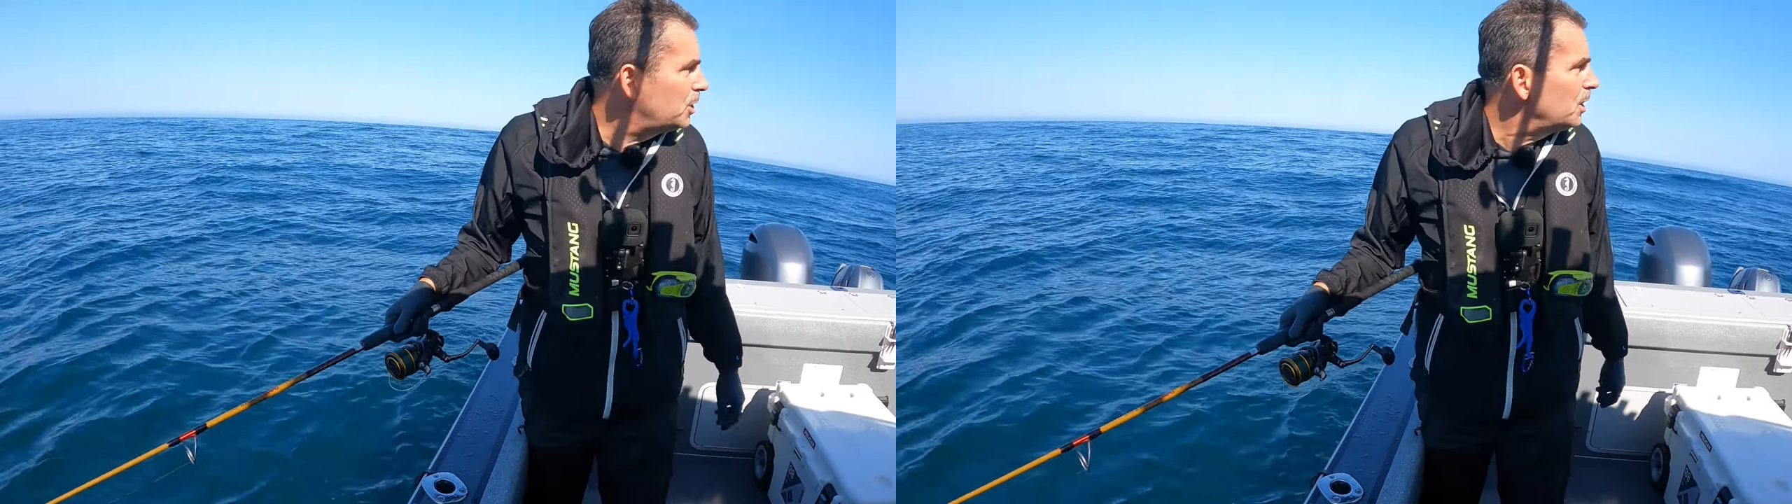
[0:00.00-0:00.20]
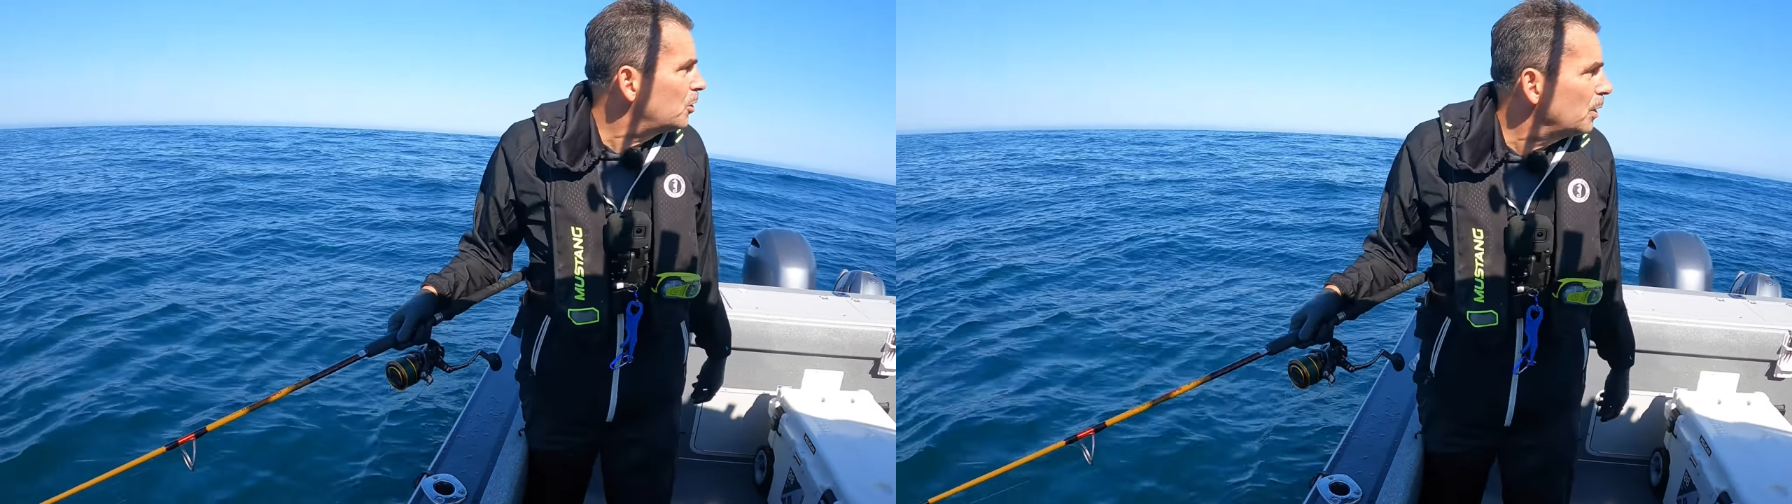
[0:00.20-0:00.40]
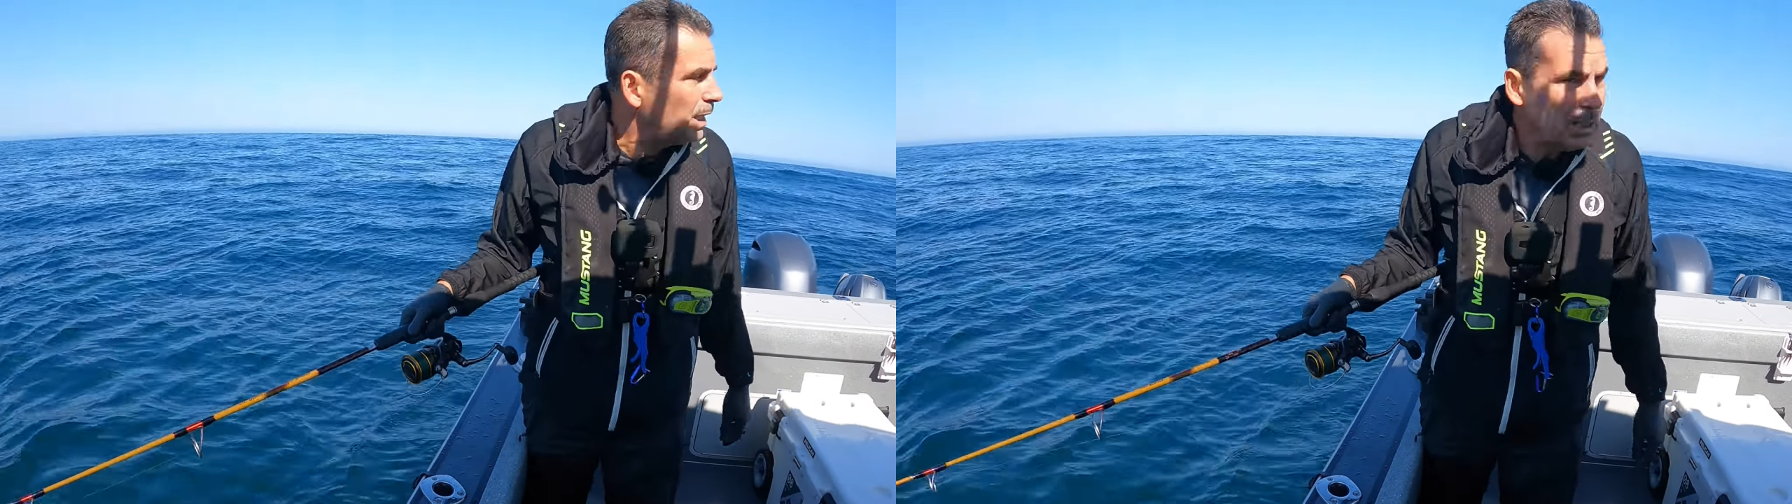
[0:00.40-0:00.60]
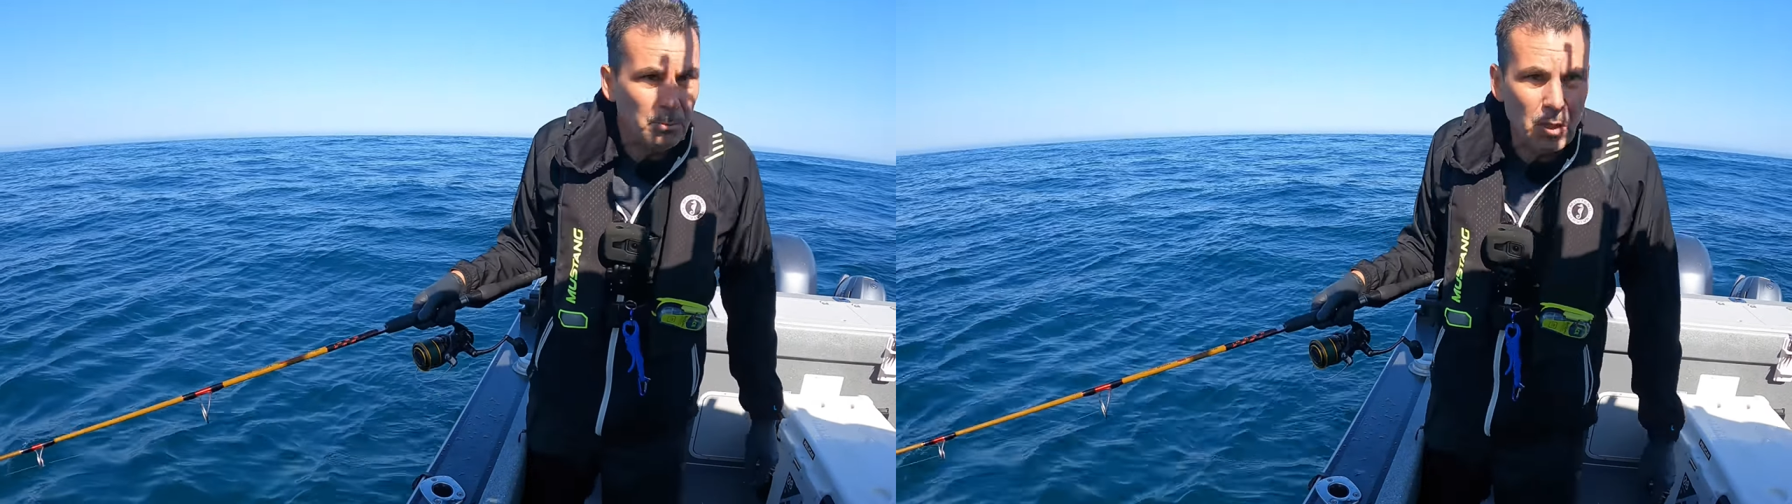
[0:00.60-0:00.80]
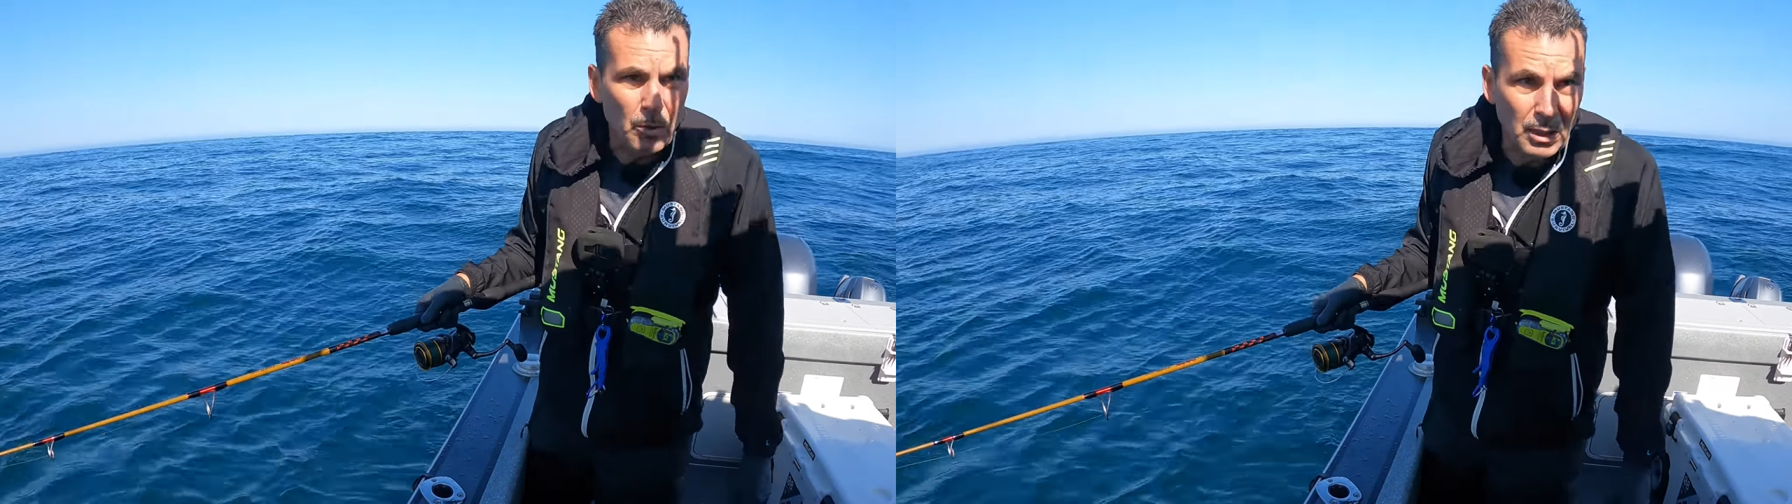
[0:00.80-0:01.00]
and
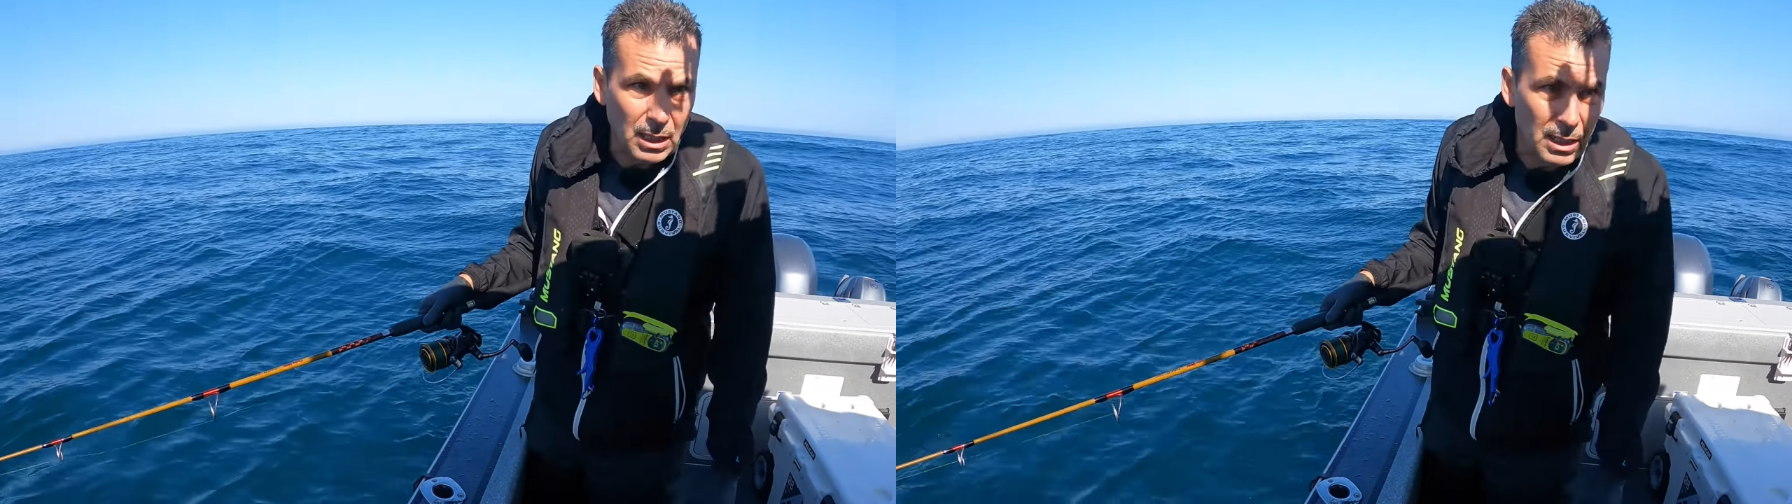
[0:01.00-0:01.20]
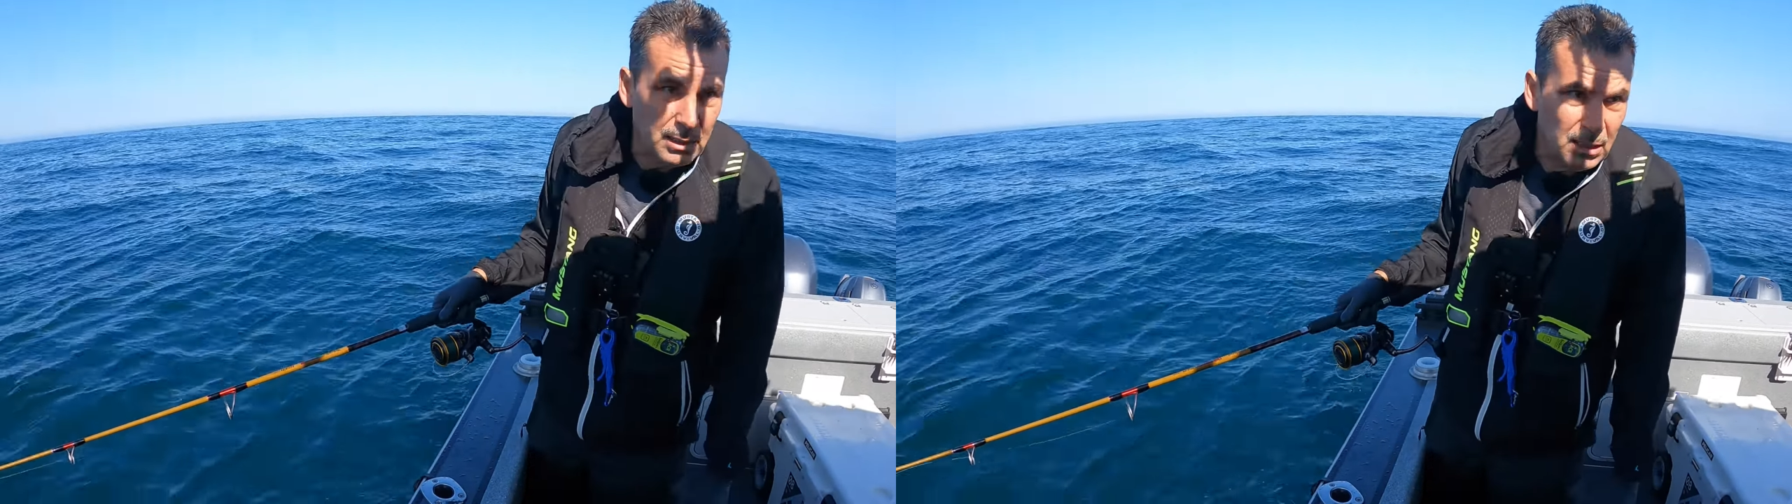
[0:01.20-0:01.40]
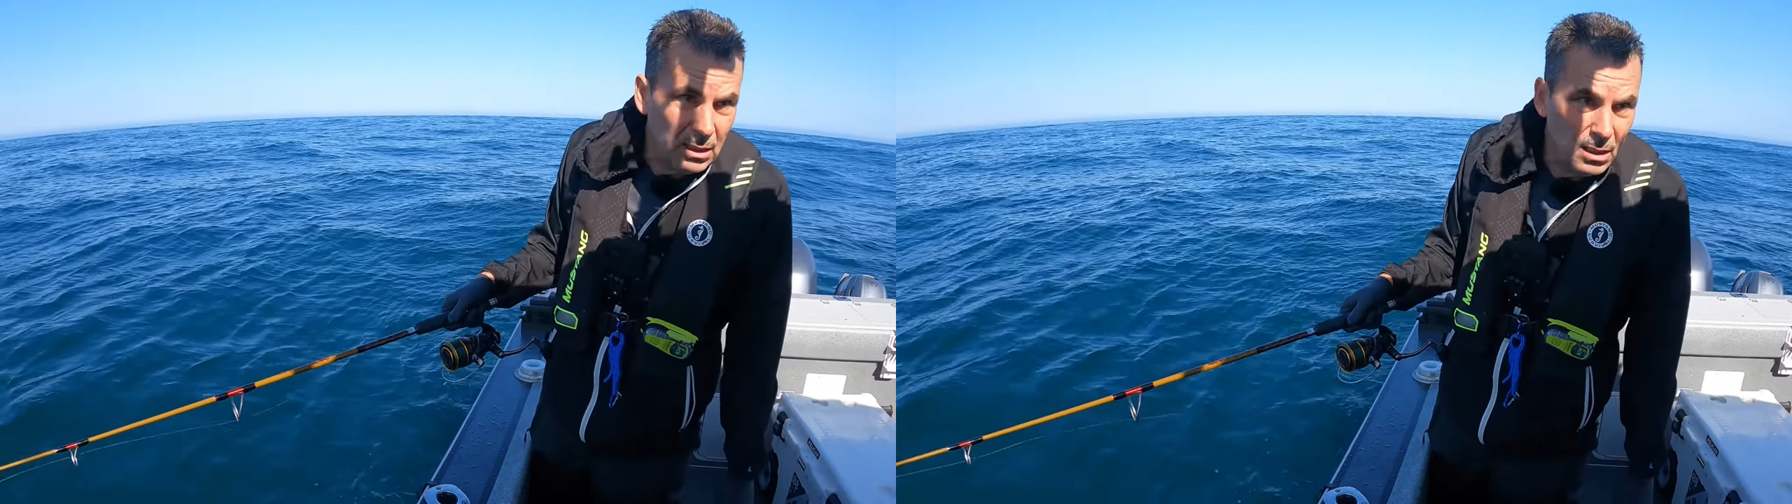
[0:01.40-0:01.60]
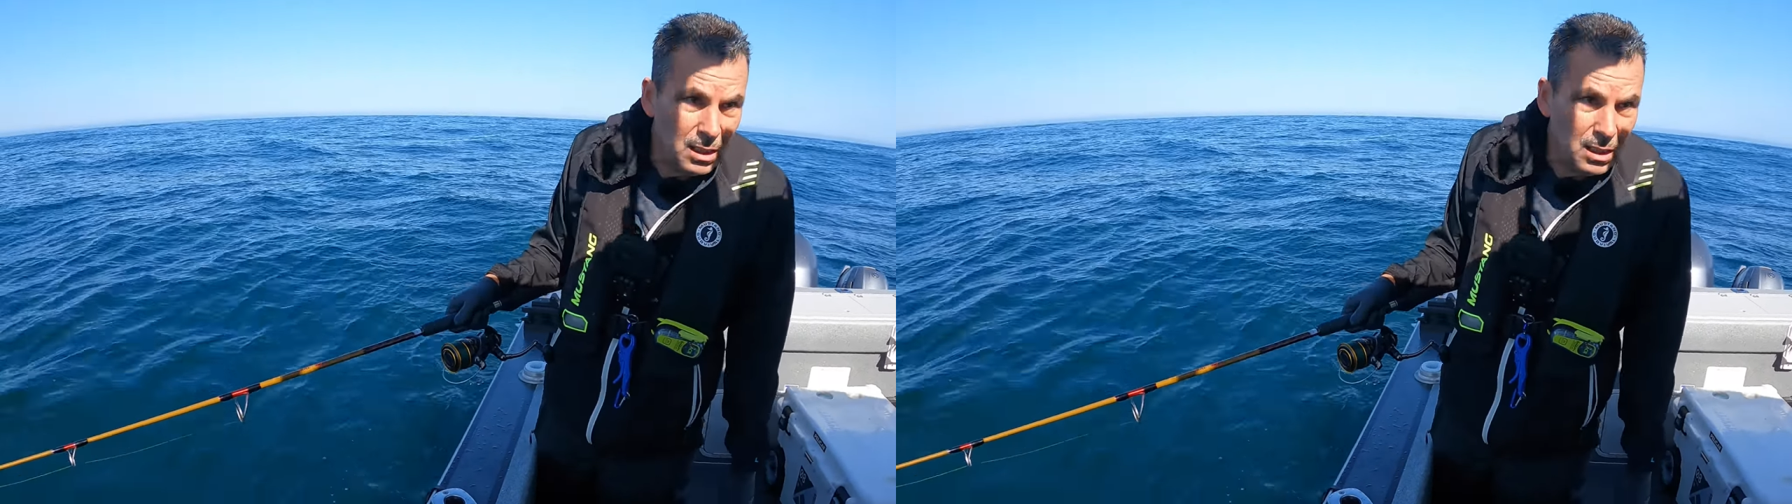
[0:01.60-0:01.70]
cream going on.